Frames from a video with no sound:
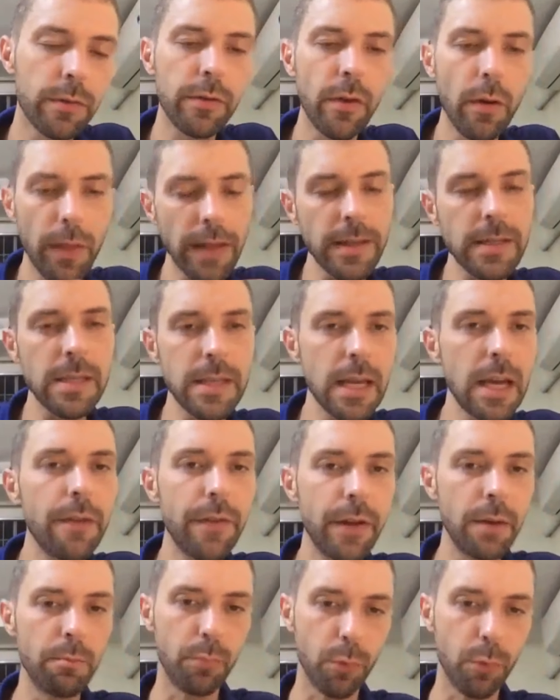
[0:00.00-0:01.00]
So let's think of
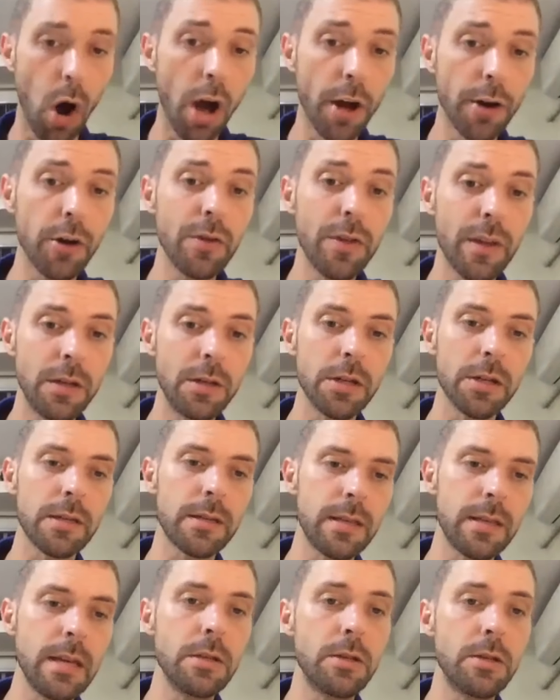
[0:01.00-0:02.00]
it broader than just
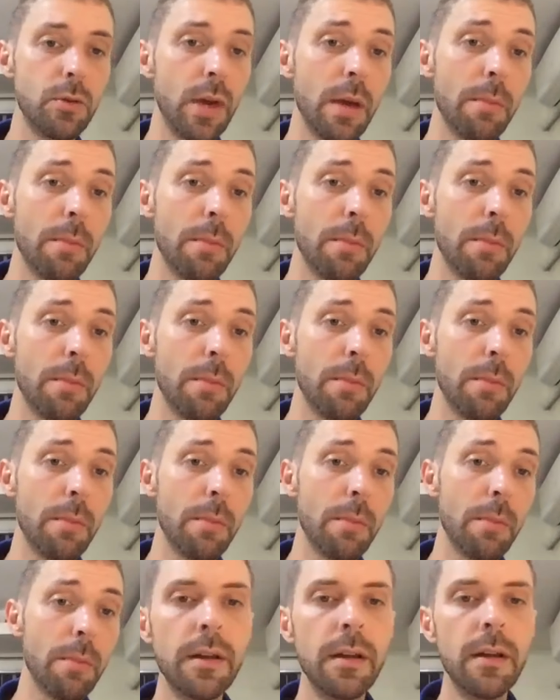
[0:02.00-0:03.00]
things you get paid
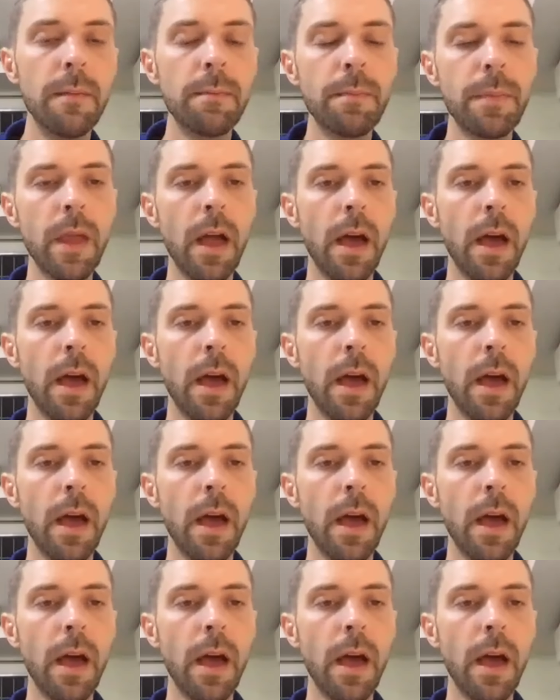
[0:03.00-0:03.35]
to do,